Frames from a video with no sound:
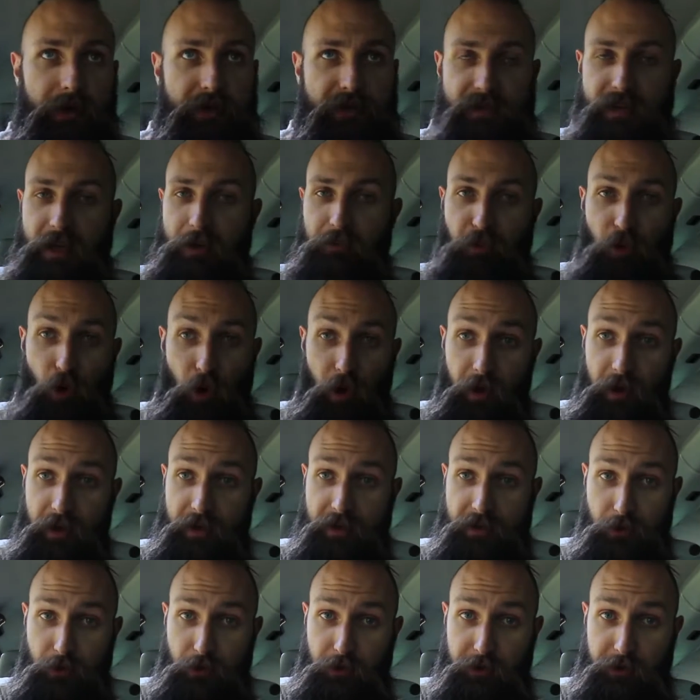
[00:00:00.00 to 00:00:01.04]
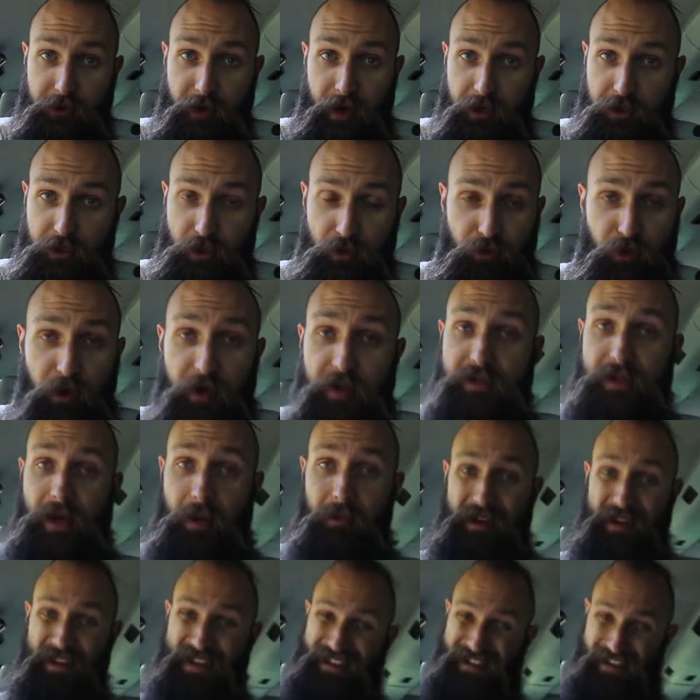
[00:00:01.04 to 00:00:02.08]
state parks or national parks, I
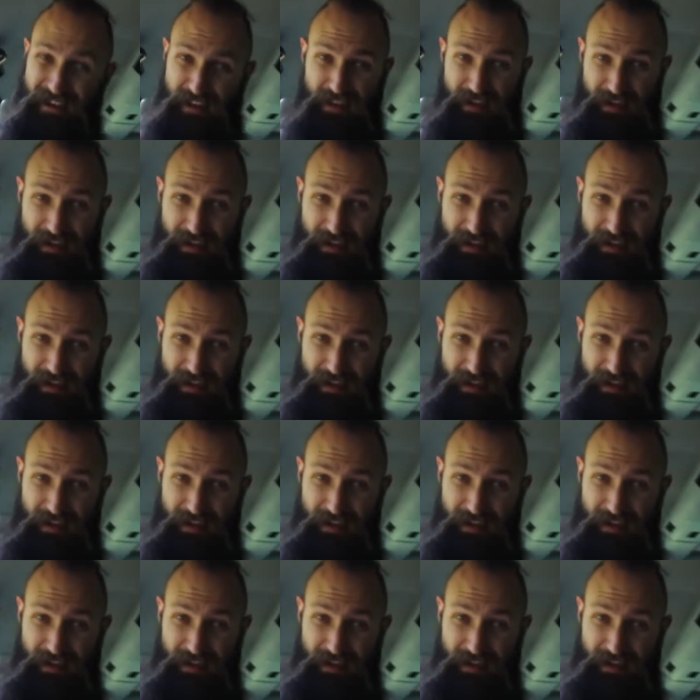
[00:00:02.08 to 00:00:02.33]
mean an